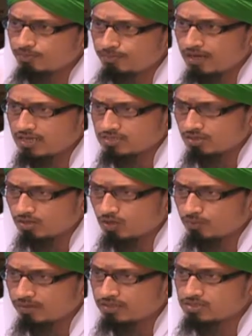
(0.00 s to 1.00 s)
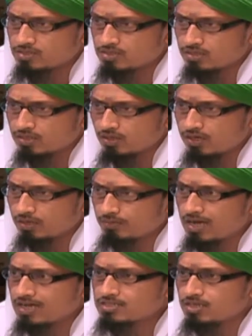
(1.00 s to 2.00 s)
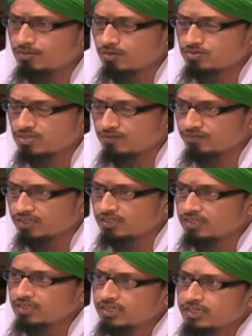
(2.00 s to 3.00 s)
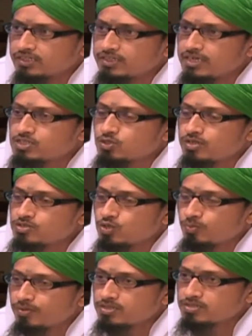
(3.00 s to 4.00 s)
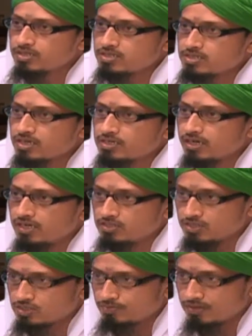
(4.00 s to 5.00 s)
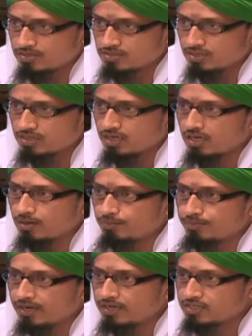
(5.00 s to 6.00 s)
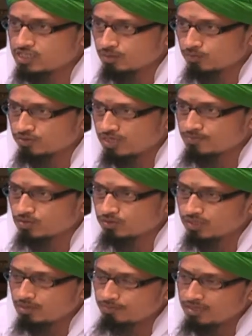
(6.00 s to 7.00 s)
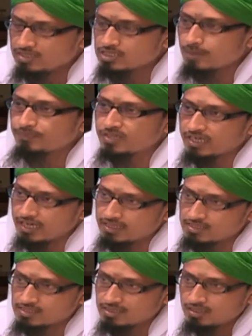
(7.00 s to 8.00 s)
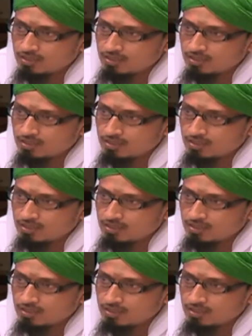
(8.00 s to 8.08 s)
pass the comments or remarks about someone, that so and so person is a religious person, a practicing Muslim, so they mean something else.